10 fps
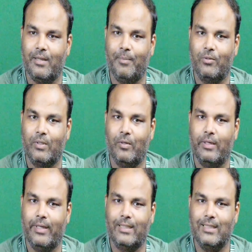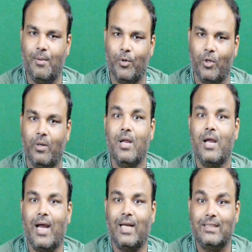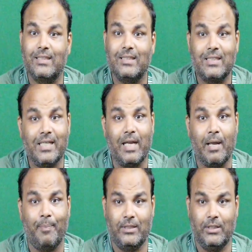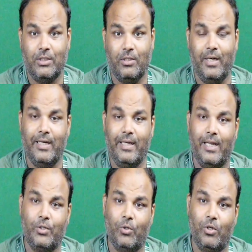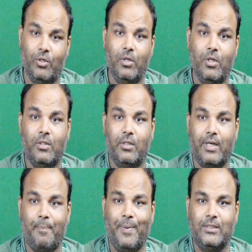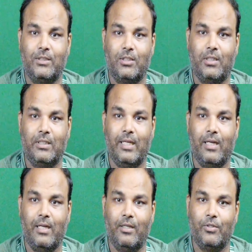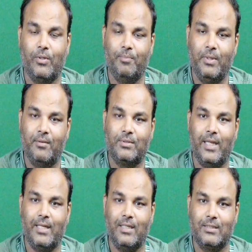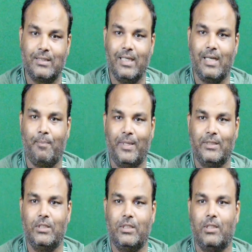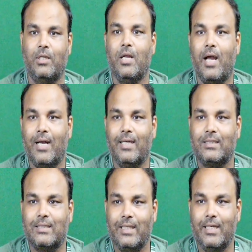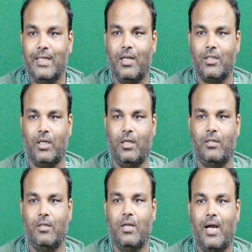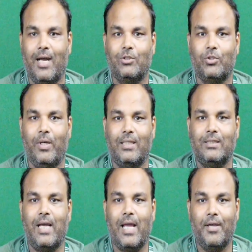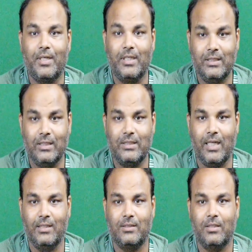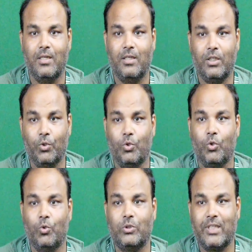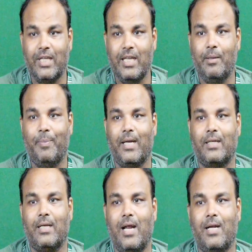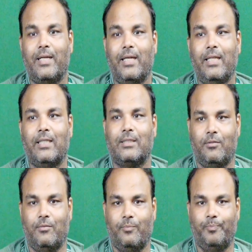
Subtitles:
about an example, has a stray capacitor. Already I told the capacitor it will behave like a stray capacitor and a stray inductor as well as a higher resistance due to skin effect and radiation.